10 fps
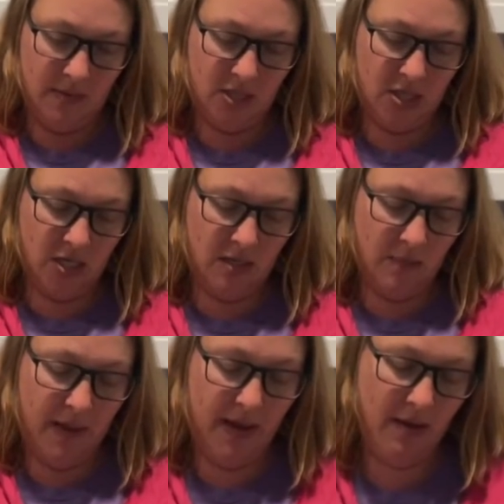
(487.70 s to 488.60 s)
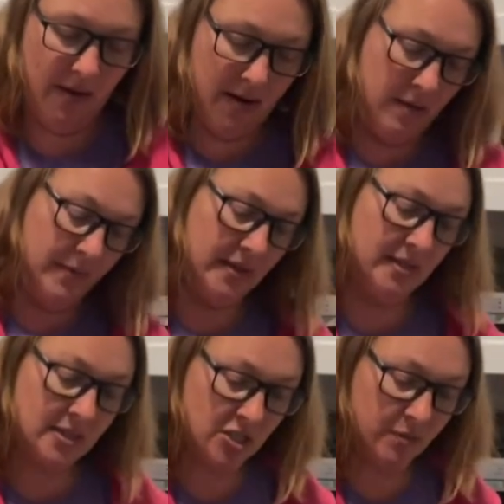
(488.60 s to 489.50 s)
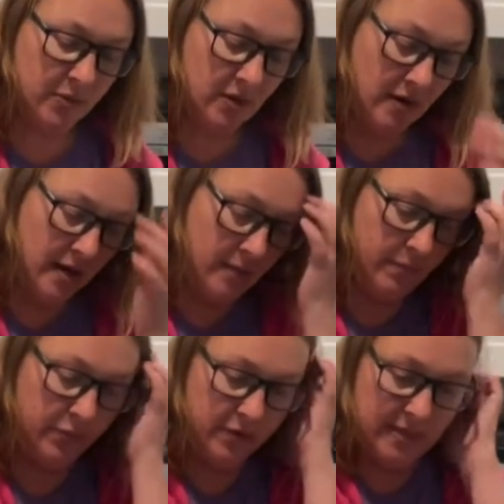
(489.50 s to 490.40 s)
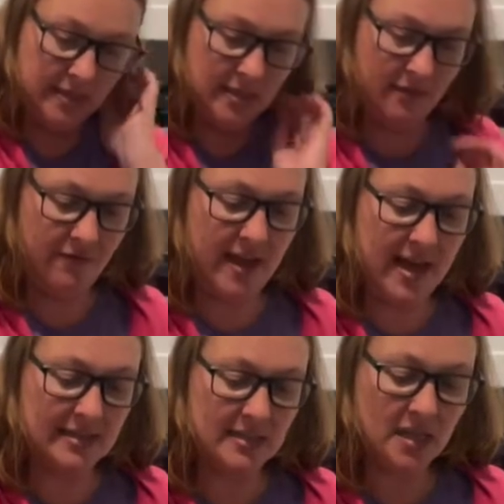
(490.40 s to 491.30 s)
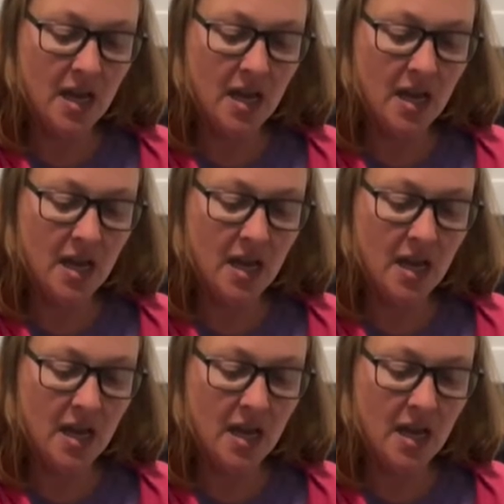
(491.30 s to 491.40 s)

Turn the power up, and this should puree up pretty fast.